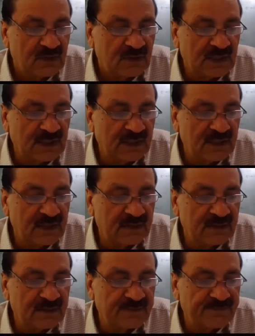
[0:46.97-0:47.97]
And
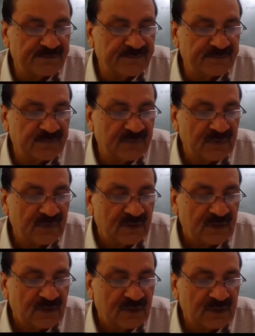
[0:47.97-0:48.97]

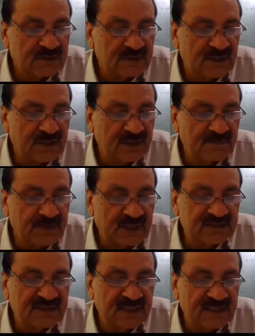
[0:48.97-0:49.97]
is an
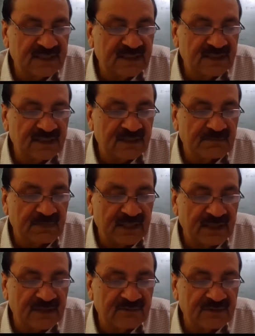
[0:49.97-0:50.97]
enterprising leader and
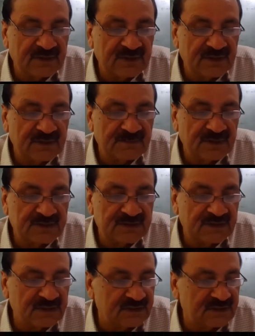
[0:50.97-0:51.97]
planner with 30 plus
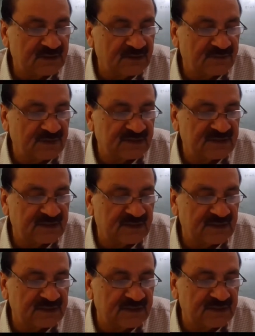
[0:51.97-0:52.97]
years of
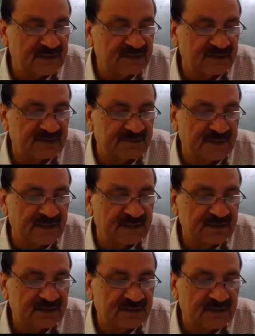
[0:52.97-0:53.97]
extensive
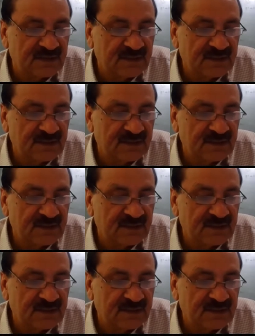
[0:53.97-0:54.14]
experience